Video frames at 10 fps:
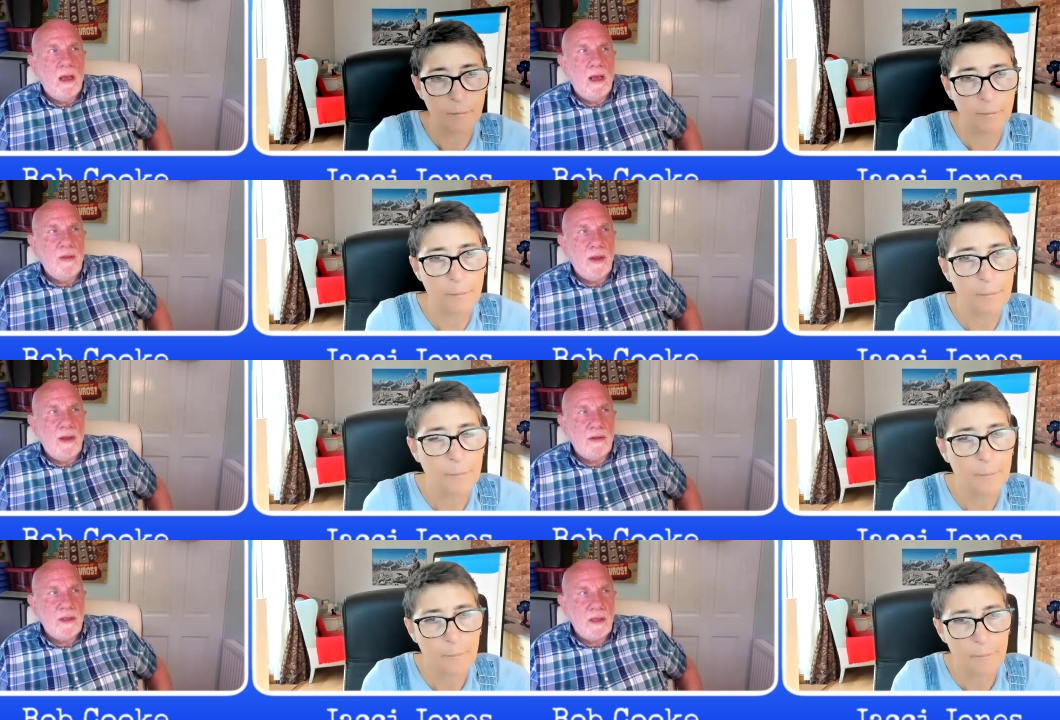Speaker 1: And they
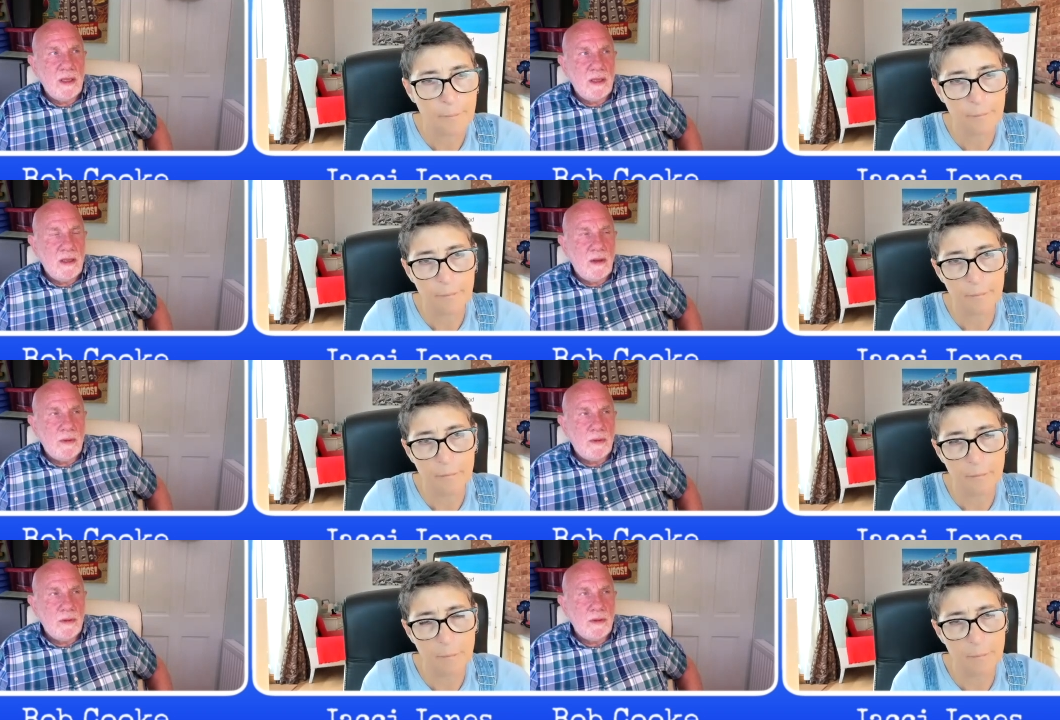seeing their
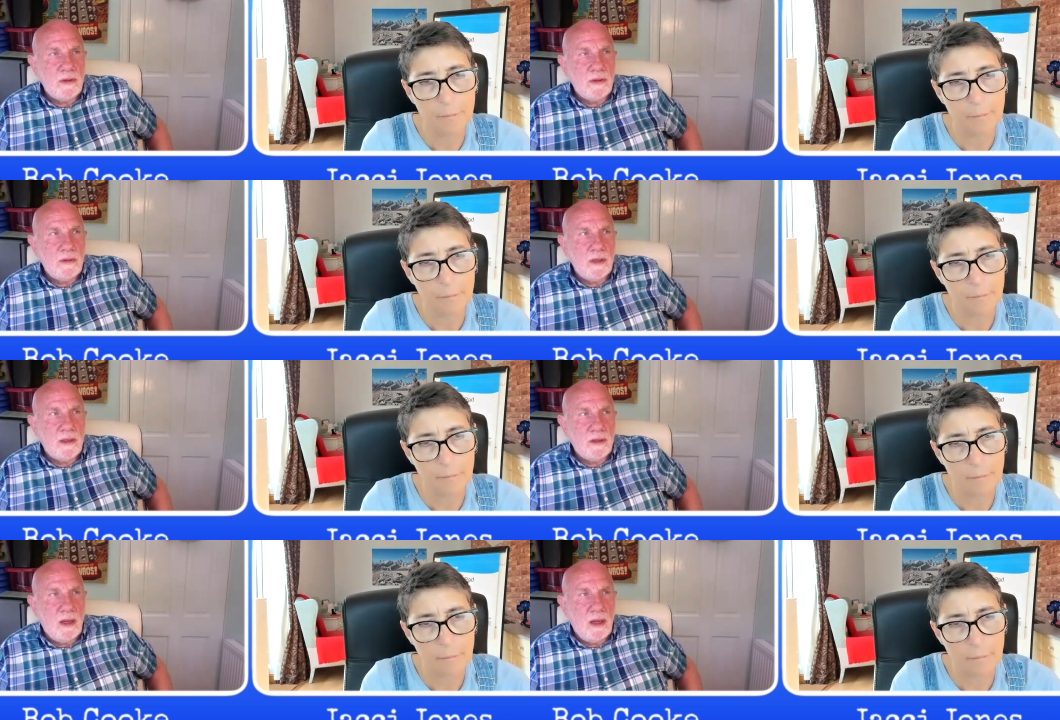therapist also two days'
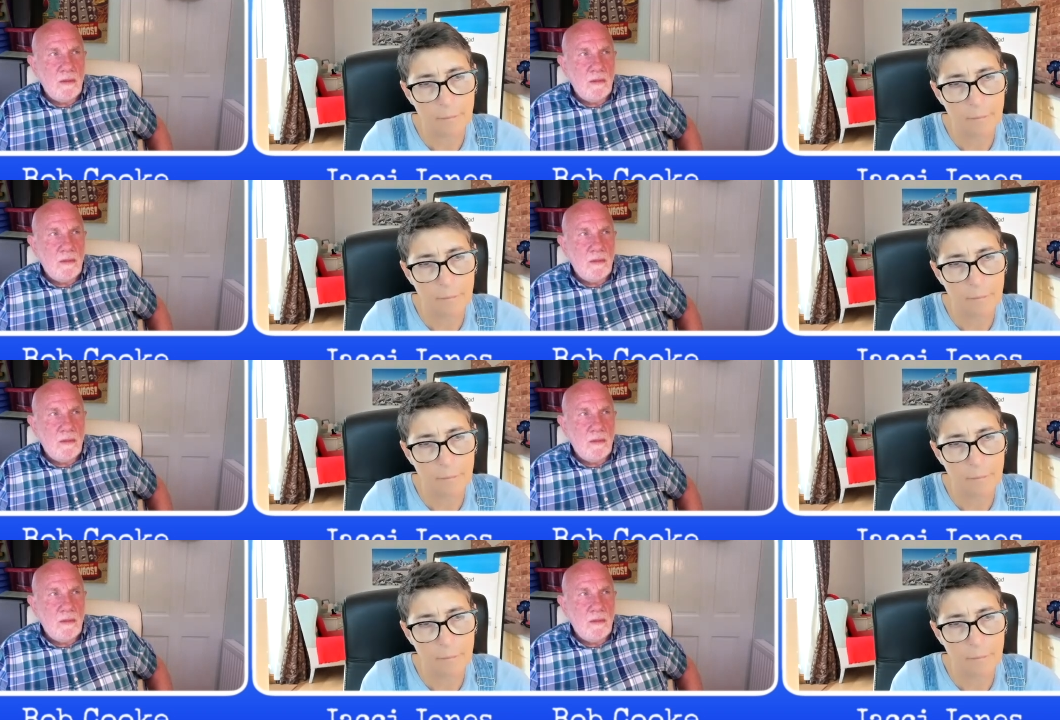time.